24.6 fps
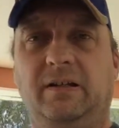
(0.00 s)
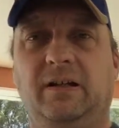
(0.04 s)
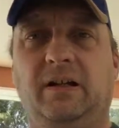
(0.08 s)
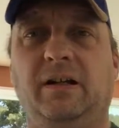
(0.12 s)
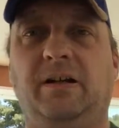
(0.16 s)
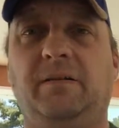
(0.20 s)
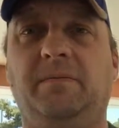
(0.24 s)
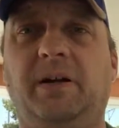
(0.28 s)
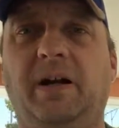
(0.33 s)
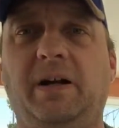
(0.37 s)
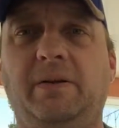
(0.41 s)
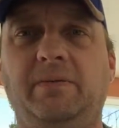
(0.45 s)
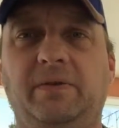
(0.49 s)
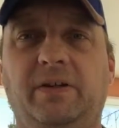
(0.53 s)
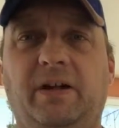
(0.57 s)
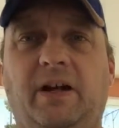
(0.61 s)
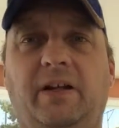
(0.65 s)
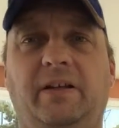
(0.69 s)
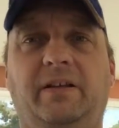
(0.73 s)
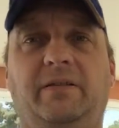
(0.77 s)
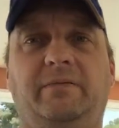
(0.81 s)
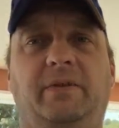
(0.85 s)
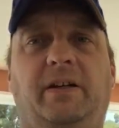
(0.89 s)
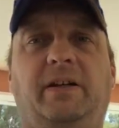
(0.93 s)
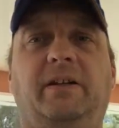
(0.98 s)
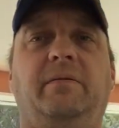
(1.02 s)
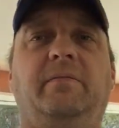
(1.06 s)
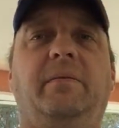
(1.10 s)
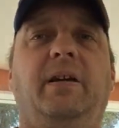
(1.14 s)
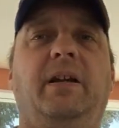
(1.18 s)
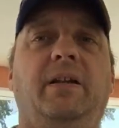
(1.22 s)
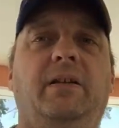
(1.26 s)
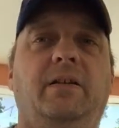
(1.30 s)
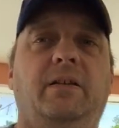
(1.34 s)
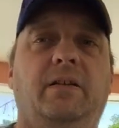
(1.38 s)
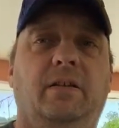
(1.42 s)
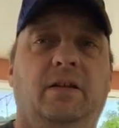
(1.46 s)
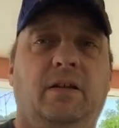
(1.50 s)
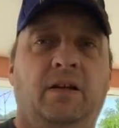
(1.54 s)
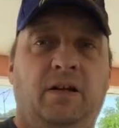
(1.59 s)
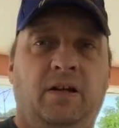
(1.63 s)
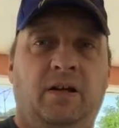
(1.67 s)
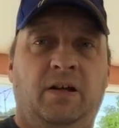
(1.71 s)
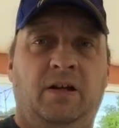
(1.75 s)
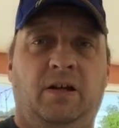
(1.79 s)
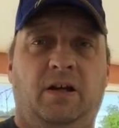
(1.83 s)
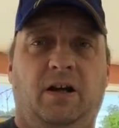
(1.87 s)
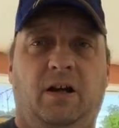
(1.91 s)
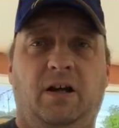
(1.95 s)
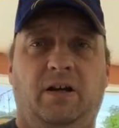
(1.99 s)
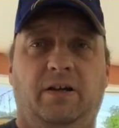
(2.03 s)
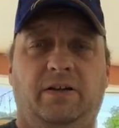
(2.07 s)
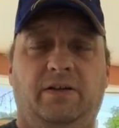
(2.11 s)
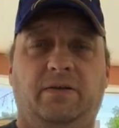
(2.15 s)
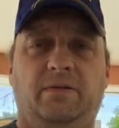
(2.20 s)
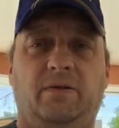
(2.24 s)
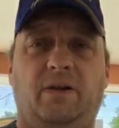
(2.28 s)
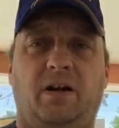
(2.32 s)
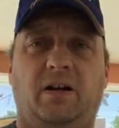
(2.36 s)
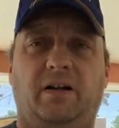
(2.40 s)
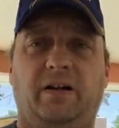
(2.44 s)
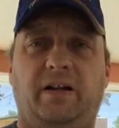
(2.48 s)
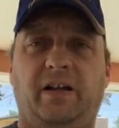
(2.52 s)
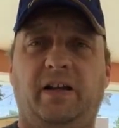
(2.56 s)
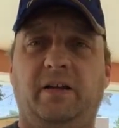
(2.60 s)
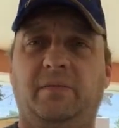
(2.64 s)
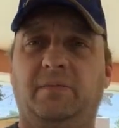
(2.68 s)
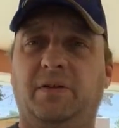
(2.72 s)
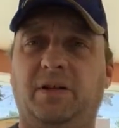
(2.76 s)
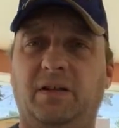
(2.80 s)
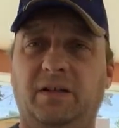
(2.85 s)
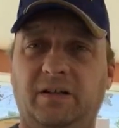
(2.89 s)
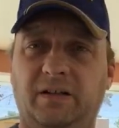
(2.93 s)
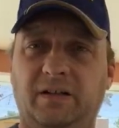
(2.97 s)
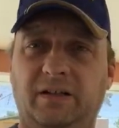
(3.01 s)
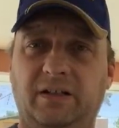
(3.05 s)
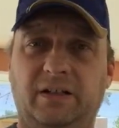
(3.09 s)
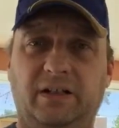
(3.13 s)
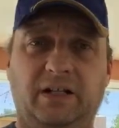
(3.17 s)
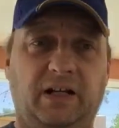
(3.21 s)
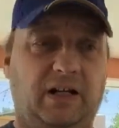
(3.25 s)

I would highly recommend a UHWK Camera.